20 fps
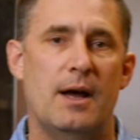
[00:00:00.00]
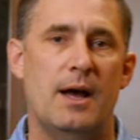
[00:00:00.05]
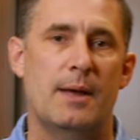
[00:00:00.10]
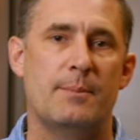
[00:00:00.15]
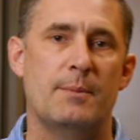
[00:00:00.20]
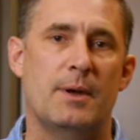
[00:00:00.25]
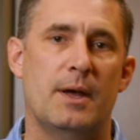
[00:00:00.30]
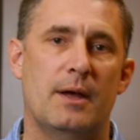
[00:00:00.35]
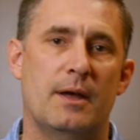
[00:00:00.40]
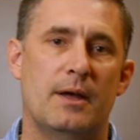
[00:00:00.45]

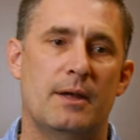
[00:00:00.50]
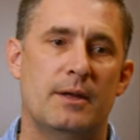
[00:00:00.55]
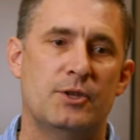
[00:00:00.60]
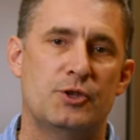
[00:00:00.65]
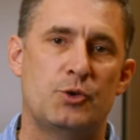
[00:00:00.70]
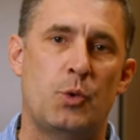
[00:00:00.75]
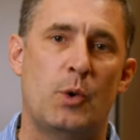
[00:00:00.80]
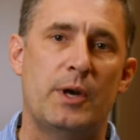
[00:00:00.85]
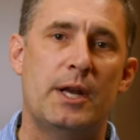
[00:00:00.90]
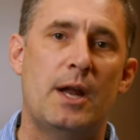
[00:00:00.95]
I'm
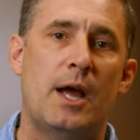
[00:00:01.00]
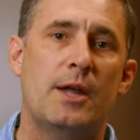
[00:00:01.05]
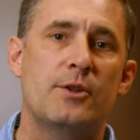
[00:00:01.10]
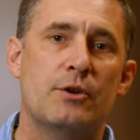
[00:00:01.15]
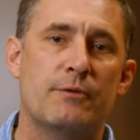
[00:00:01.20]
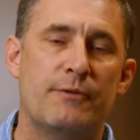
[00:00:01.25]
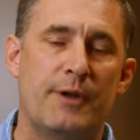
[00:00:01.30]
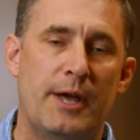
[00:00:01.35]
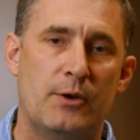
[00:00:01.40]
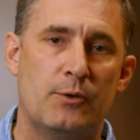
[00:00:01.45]
a
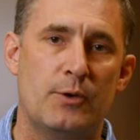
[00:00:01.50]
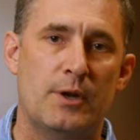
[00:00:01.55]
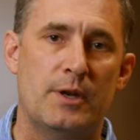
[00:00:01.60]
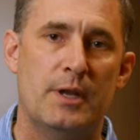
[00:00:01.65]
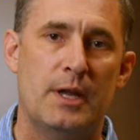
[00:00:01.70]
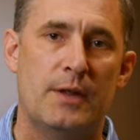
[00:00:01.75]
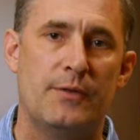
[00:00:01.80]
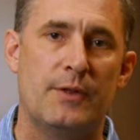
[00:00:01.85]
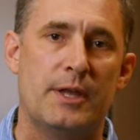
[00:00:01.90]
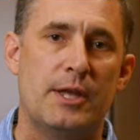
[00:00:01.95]
29-year veteran
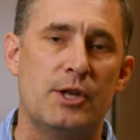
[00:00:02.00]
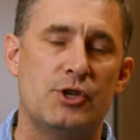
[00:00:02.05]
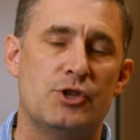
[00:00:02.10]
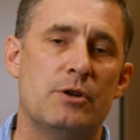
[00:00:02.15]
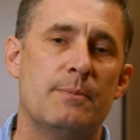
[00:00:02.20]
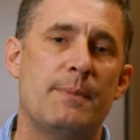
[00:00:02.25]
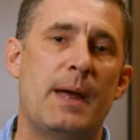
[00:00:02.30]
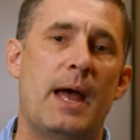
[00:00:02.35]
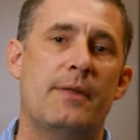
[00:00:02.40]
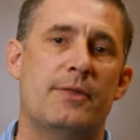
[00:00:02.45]
in the
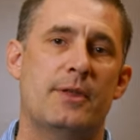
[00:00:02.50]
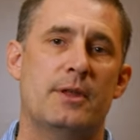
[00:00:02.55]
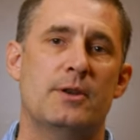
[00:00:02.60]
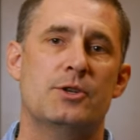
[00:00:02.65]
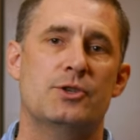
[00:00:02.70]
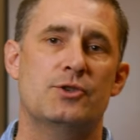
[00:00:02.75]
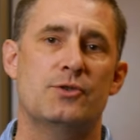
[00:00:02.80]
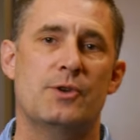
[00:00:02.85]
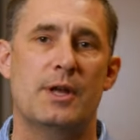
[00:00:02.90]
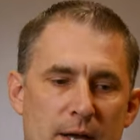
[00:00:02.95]
kitchen and bath
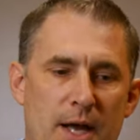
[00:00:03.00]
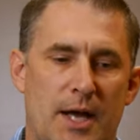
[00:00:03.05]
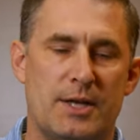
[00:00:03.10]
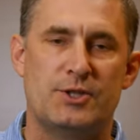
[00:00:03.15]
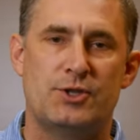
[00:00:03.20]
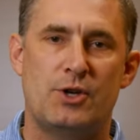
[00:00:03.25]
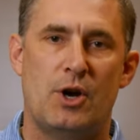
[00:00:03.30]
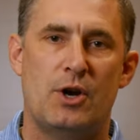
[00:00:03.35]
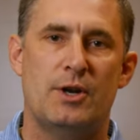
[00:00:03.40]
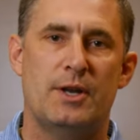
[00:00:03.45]
industry. I
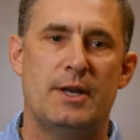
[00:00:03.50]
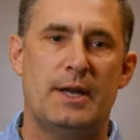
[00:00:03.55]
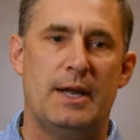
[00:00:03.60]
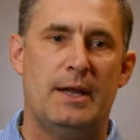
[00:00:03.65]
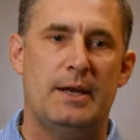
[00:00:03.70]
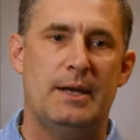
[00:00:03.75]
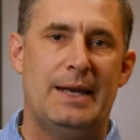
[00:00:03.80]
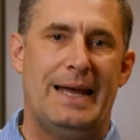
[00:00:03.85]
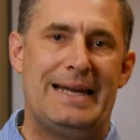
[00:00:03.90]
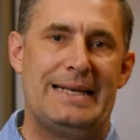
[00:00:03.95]
started
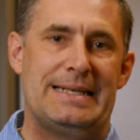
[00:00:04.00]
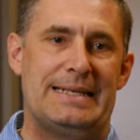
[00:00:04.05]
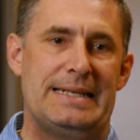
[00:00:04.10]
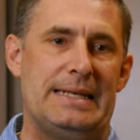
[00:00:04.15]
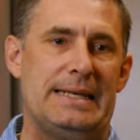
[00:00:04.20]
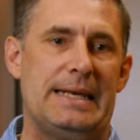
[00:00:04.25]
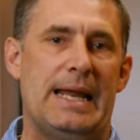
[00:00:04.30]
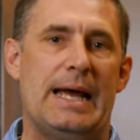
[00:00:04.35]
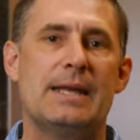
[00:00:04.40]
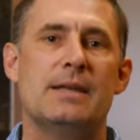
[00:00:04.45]
in
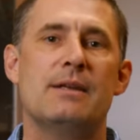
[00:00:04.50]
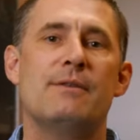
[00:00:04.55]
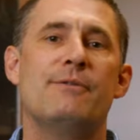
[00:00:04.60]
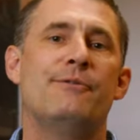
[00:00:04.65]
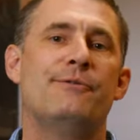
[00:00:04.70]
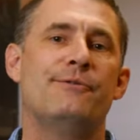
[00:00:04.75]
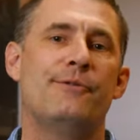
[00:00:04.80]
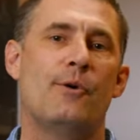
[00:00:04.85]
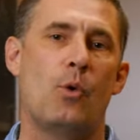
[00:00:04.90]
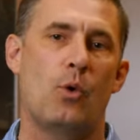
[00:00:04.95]

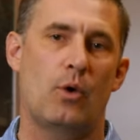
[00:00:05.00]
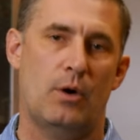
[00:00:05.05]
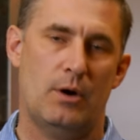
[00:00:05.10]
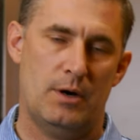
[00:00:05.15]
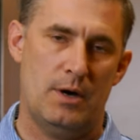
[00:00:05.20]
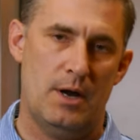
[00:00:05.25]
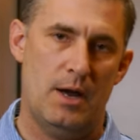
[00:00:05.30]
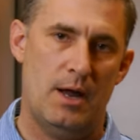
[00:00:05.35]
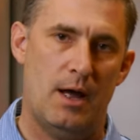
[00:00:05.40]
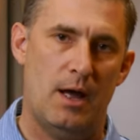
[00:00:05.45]

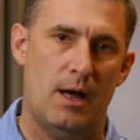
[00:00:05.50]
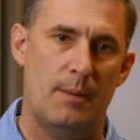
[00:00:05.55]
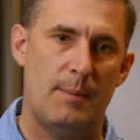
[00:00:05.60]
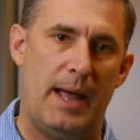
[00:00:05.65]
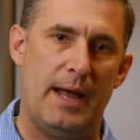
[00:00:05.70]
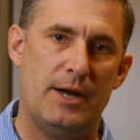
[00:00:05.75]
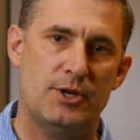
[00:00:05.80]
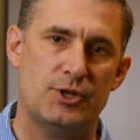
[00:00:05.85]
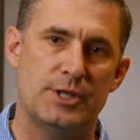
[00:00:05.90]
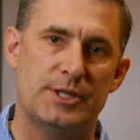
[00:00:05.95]
1994. Um,
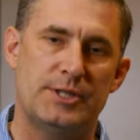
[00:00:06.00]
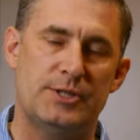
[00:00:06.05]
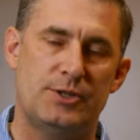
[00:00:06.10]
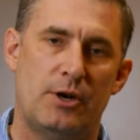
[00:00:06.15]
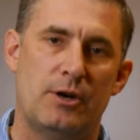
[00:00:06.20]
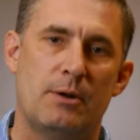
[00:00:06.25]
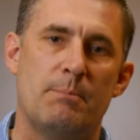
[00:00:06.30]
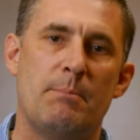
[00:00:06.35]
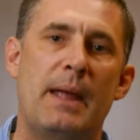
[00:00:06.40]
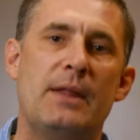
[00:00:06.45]
I actually
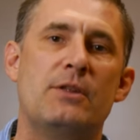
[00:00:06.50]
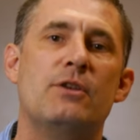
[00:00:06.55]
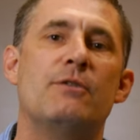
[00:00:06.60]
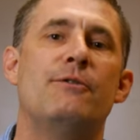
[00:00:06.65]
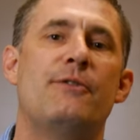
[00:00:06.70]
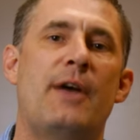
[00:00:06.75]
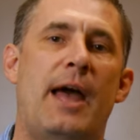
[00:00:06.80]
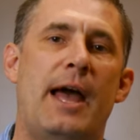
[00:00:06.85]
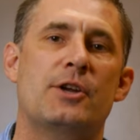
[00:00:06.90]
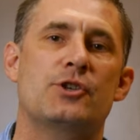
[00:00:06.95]
started
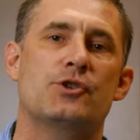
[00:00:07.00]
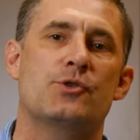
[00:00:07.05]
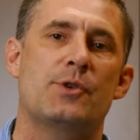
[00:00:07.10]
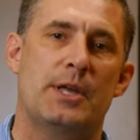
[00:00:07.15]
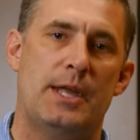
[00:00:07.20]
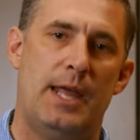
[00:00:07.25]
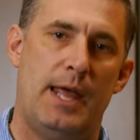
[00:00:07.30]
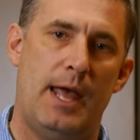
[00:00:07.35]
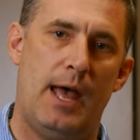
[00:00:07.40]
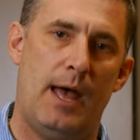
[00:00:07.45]

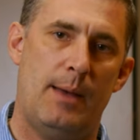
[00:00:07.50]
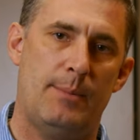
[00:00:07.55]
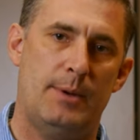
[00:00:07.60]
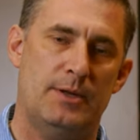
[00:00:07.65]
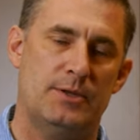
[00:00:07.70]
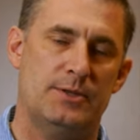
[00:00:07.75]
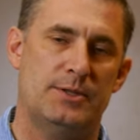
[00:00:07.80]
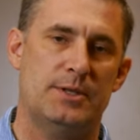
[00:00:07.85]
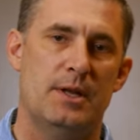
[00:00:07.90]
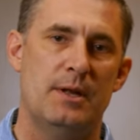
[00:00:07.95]
manufacturing
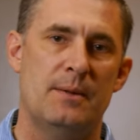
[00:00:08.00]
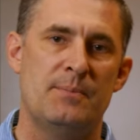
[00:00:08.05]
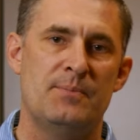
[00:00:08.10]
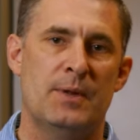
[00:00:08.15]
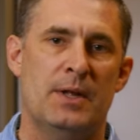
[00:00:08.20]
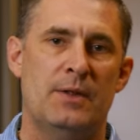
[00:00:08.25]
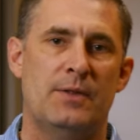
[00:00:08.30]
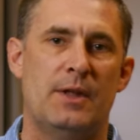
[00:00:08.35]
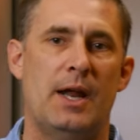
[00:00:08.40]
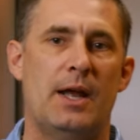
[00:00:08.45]
cabinets.
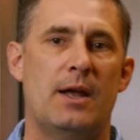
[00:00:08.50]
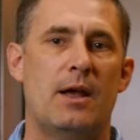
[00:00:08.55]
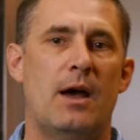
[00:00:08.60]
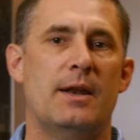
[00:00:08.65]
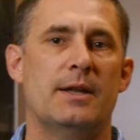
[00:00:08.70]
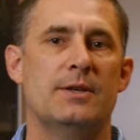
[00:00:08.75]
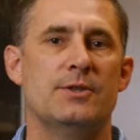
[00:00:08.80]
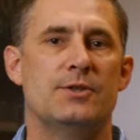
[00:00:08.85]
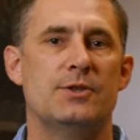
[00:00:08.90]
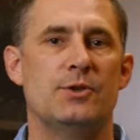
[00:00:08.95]
Then I
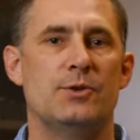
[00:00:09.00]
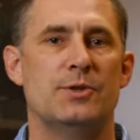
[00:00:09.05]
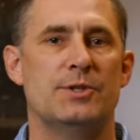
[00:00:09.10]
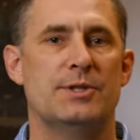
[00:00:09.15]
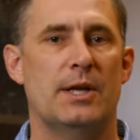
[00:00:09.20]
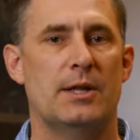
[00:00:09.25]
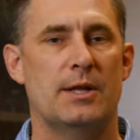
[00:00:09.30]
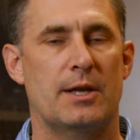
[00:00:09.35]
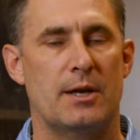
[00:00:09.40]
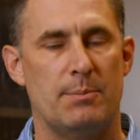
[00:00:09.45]
got into
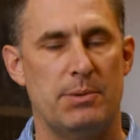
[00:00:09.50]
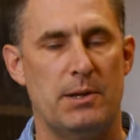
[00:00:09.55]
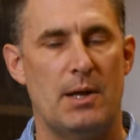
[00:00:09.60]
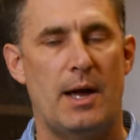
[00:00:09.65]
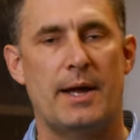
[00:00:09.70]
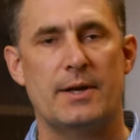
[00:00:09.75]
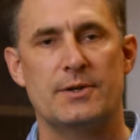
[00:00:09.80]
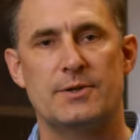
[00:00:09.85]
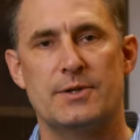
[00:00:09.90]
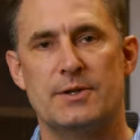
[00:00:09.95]
selling
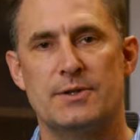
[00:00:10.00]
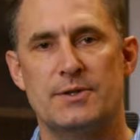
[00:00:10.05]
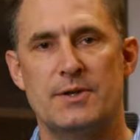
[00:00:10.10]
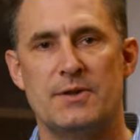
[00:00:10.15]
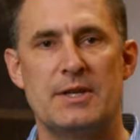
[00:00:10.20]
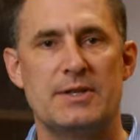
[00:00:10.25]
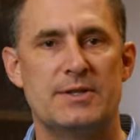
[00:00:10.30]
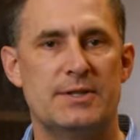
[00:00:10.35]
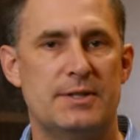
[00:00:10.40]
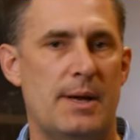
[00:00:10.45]
appliances
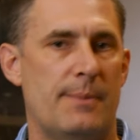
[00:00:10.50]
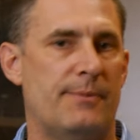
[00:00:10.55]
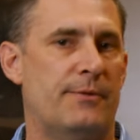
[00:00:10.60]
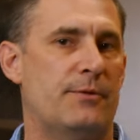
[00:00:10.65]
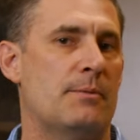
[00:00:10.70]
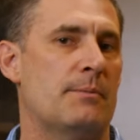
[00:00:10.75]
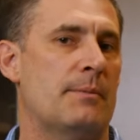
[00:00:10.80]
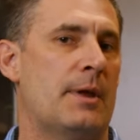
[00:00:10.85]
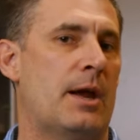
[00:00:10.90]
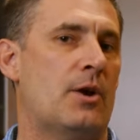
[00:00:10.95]
and then stepped
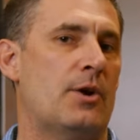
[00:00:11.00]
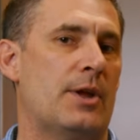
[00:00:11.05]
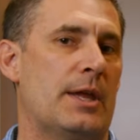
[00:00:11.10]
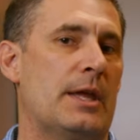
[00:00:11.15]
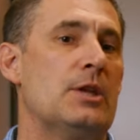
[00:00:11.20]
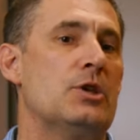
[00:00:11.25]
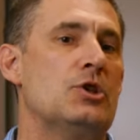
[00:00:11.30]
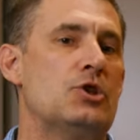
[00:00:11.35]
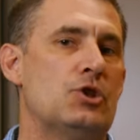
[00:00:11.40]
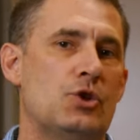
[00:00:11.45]
from there
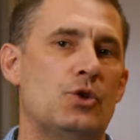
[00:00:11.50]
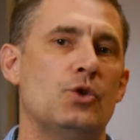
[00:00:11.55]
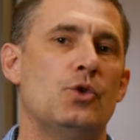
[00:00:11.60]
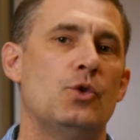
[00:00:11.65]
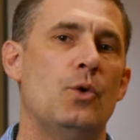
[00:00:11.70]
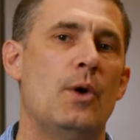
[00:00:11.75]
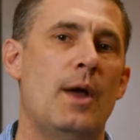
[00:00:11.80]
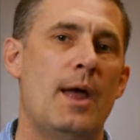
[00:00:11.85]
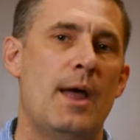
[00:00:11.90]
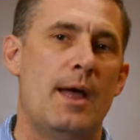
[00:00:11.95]

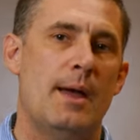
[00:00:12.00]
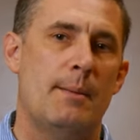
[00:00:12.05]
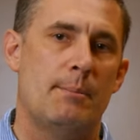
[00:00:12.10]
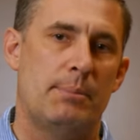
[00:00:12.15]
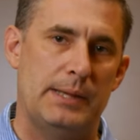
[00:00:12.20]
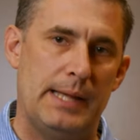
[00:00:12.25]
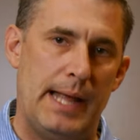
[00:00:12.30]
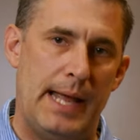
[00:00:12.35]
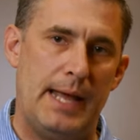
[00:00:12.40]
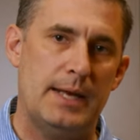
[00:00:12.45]
into
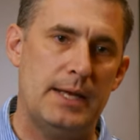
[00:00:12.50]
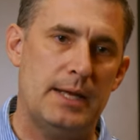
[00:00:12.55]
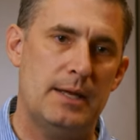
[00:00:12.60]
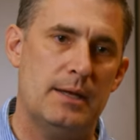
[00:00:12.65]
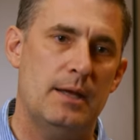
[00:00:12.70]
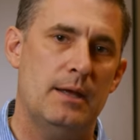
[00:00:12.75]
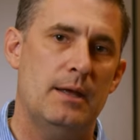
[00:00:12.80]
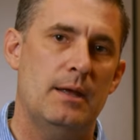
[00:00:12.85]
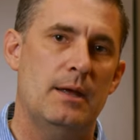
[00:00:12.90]
planning